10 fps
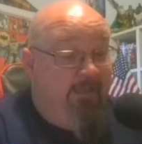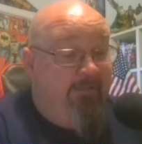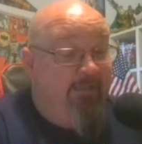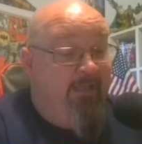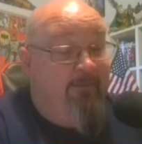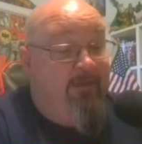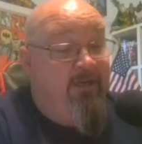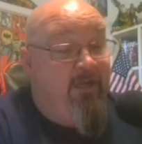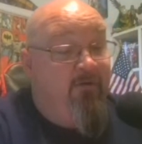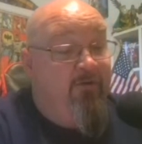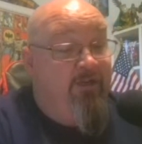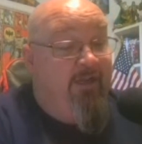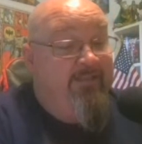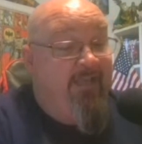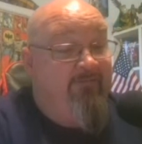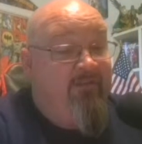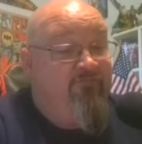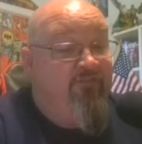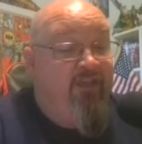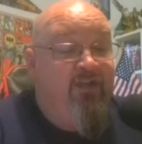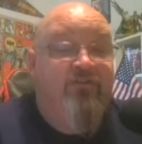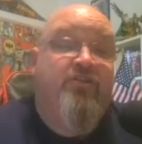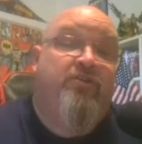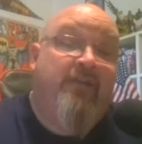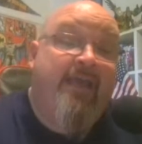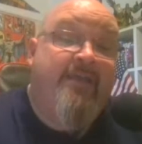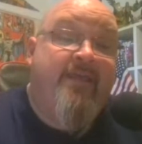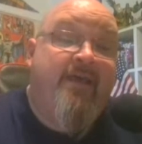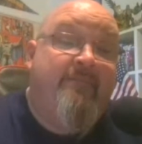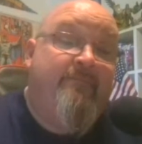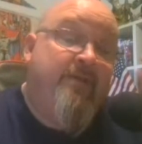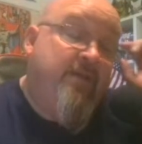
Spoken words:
Let me know. Do you guys have these figures? Do you like them?